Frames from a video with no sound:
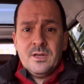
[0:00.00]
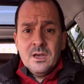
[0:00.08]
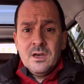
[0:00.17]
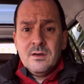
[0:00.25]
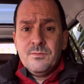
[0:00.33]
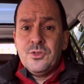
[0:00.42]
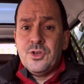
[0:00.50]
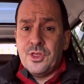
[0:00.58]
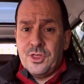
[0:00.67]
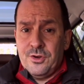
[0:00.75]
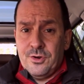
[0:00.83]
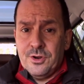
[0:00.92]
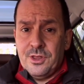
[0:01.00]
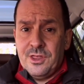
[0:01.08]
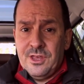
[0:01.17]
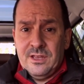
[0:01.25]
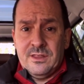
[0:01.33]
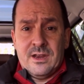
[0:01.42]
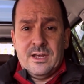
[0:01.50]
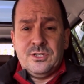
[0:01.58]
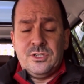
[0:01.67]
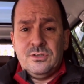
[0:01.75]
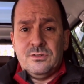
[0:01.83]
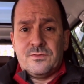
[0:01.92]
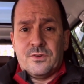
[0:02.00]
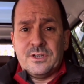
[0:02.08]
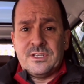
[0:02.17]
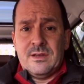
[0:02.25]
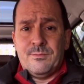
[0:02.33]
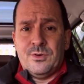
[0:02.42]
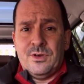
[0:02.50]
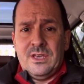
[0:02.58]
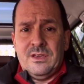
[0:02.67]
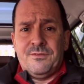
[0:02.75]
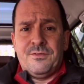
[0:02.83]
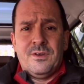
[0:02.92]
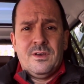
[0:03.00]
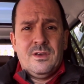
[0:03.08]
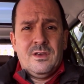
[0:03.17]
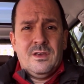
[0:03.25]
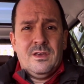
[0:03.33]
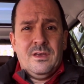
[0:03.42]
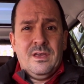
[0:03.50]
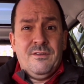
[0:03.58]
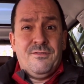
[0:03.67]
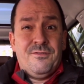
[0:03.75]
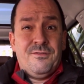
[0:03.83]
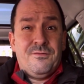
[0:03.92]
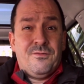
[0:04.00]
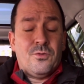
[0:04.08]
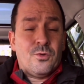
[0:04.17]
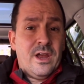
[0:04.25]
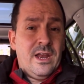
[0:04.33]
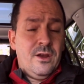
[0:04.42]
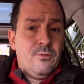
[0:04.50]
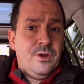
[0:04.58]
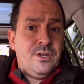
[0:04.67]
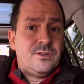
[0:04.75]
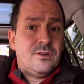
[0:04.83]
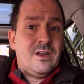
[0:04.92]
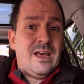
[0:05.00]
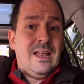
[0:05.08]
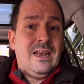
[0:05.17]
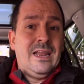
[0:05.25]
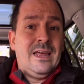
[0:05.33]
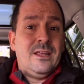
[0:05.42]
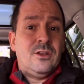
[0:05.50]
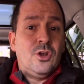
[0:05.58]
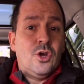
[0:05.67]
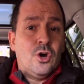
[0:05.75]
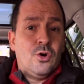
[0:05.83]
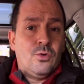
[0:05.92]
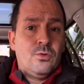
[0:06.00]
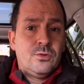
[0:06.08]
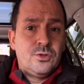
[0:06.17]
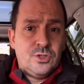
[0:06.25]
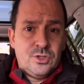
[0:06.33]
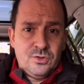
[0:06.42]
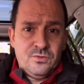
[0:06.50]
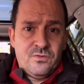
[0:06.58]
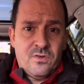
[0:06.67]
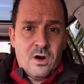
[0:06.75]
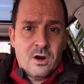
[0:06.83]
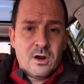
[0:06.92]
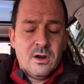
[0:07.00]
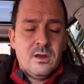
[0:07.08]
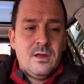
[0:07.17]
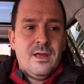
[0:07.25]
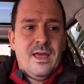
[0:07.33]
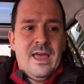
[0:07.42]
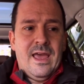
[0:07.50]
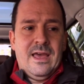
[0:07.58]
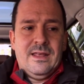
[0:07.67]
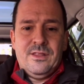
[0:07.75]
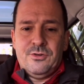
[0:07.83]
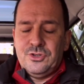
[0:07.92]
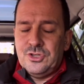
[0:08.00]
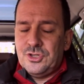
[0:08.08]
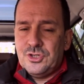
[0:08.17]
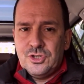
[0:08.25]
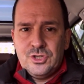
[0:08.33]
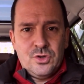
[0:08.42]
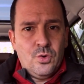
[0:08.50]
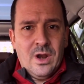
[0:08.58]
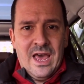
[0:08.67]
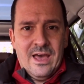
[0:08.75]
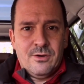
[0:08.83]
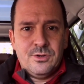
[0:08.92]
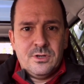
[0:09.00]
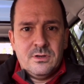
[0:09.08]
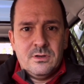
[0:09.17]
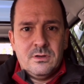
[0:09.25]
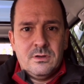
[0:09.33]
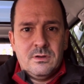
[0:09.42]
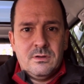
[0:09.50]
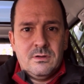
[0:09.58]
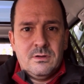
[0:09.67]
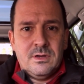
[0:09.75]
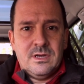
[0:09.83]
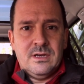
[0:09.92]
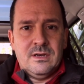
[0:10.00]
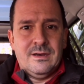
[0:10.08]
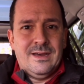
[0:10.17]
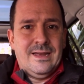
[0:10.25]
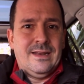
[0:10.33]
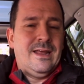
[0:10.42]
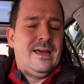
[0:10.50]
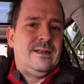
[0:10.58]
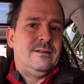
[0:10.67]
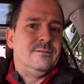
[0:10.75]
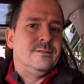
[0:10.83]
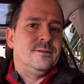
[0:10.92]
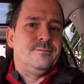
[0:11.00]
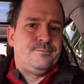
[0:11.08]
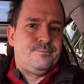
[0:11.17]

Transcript: Uh, the third thing that I do, for example, if if for any reason I let it go too far and they're just too loud uh, and and